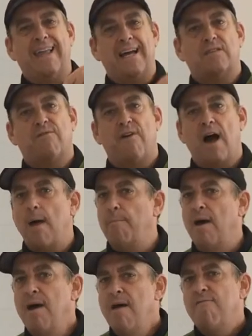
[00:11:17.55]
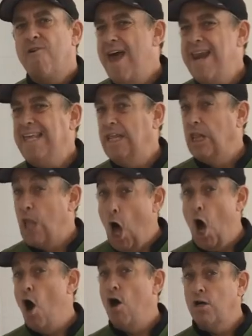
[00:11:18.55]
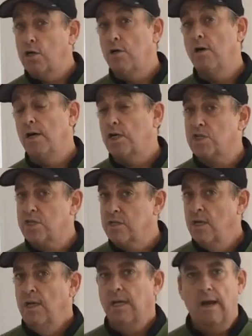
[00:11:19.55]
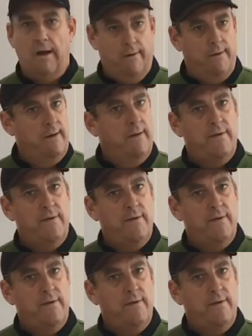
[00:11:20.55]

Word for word: That's fine. But for any long cooks, you know,